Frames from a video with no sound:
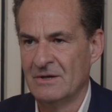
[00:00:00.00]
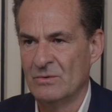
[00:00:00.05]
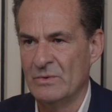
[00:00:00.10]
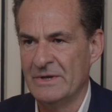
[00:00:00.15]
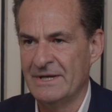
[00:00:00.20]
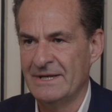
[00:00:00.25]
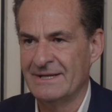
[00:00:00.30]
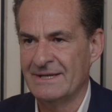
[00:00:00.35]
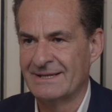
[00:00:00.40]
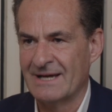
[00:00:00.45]
We
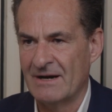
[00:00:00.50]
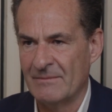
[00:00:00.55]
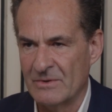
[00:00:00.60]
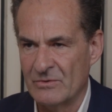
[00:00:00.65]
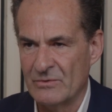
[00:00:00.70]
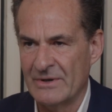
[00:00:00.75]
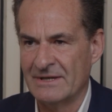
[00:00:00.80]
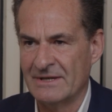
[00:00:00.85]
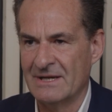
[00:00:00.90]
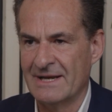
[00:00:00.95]
need government
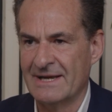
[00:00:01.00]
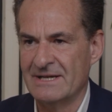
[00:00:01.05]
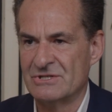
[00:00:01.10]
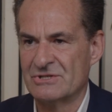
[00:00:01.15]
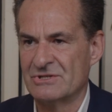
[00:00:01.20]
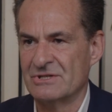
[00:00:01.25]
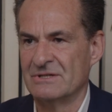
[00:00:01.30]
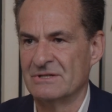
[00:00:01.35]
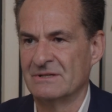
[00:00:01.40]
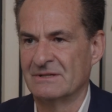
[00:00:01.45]

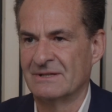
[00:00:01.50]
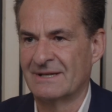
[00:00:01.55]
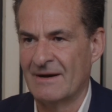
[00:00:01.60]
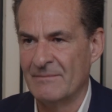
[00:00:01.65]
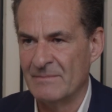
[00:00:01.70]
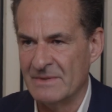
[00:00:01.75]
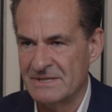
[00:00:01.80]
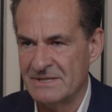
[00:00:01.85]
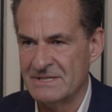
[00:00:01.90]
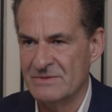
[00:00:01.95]
regulation,
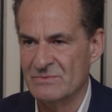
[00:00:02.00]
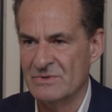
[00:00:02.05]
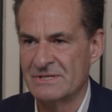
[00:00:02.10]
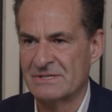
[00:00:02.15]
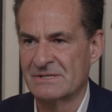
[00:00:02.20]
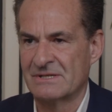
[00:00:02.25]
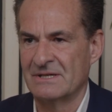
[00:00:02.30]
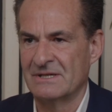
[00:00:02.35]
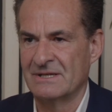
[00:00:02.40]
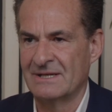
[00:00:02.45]
government
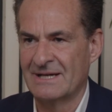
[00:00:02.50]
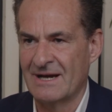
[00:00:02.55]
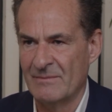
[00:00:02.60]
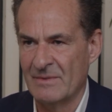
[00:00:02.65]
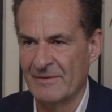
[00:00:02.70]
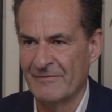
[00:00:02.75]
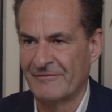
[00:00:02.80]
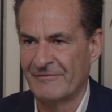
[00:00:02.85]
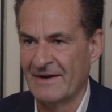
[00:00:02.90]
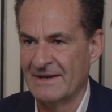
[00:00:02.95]
de-risking,
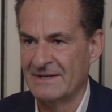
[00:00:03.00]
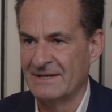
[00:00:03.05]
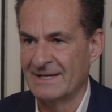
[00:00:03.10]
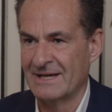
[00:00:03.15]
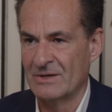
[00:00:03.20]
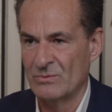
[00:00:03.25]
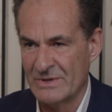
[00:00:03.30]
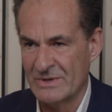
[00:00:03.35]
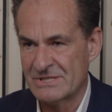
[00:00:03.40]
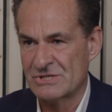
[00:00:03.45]
government funding,
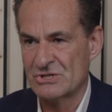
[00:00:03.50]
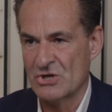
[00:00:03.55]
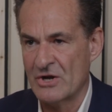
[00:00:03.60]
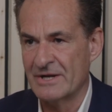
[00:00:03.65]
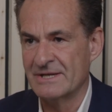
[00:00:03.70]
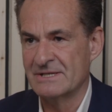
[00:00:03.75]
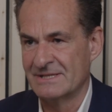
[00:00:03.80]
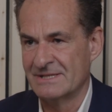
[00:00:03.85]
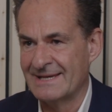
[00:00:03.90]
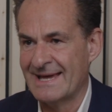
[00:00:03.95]
and we're
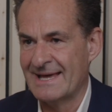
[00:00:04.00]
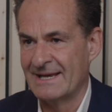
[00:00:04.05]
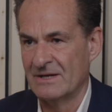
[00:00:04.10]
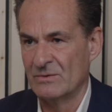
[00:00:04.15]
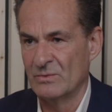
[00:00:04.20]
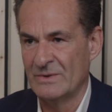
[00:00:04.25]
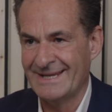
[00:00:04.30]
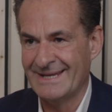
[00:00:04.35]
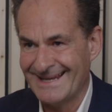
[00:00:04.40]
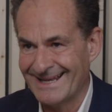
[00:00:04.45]
starting to get it.
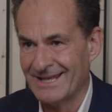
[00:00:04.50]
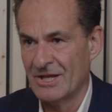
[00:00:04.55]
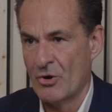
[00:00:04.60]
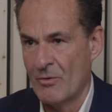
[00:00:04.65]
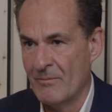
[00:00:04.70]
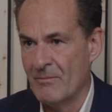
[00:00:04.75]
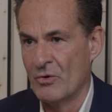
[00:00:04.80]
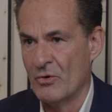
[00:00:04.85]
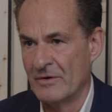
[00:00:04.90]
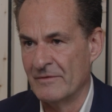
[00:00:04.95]
We need a lot
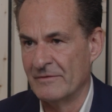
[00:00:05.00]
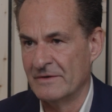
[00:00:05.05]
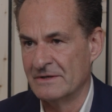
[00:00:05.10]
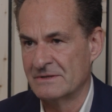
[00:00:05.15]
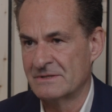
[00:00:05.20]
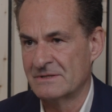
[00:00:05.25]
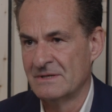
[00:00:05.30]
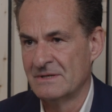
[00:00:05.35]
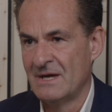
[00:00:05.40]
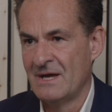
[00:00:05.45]
more of
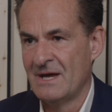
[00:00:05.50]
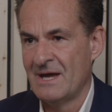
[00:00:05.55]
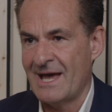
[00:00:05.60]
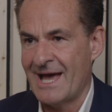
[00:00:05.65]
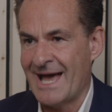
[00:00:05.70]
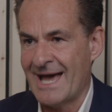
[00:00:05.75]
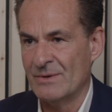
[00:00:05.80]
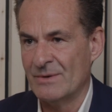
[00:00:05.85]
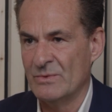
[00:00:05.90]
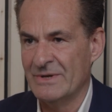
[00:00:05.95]
it,
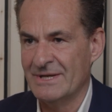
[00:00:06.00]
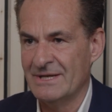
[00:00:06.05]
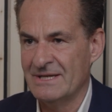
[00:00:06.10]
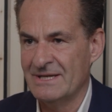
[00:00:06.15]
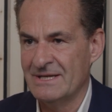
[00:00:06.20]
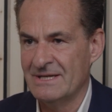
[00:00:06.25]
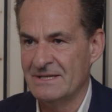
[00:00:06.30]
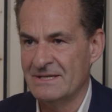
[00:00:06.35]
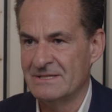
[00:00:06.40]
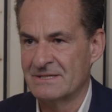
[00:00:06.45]
and we
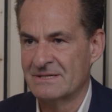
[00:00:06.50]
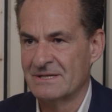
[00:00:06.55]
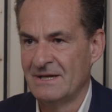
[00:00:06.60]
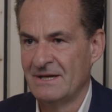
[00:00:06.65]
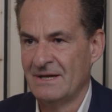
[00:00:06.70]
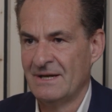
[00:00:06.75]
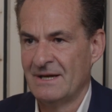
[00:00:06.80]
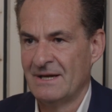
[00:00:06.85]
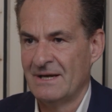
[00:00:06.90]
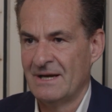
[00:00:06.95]
need
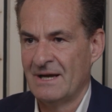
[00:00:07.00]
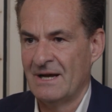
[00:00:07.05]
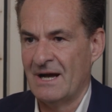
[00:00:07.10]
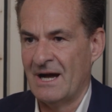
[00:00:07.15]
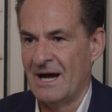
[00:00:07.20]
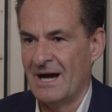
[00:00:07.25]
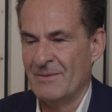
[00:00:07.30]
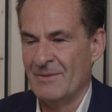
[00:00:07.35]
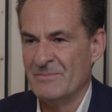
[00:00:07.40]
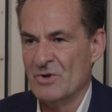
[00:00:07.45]

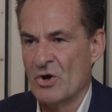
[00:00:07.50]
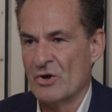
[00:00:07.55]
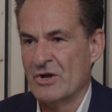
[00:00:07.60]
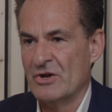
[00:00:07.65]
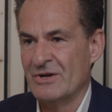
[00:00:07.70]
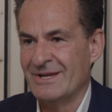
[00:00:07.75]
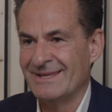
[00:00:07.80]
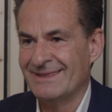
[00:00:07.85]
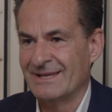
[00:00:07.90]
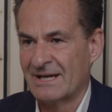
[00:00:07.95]
not
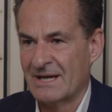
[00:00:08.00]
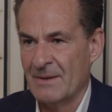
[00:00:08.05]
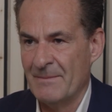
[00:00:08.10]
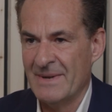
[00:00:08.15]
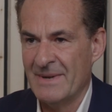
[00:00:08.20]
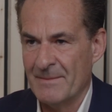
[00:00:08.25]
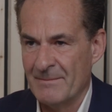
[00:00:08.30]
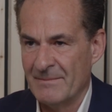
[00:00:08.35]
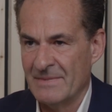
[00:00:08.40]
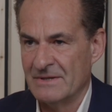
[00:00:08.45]
only the
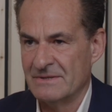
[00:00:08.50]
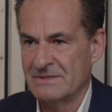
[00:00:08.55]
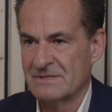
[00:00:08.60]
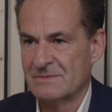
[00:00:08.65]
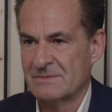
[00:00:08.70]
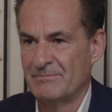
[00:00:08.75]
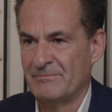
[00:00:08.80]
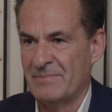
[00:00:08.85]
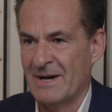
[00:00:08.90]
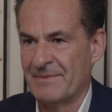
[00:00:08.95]
commitment,
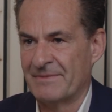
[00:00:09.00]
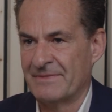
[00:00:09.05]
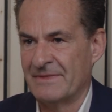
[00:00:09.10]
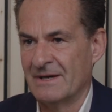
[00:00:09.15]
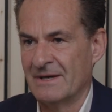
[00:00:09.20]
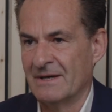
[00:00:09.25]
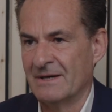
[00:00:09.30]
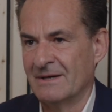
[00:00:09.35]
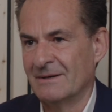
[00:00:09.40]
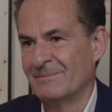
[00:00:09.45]
but
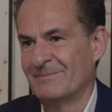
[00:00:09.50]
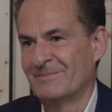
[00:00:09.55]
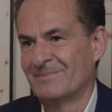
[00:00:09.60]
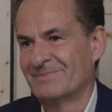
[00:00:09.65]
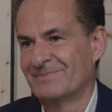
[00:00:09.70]
the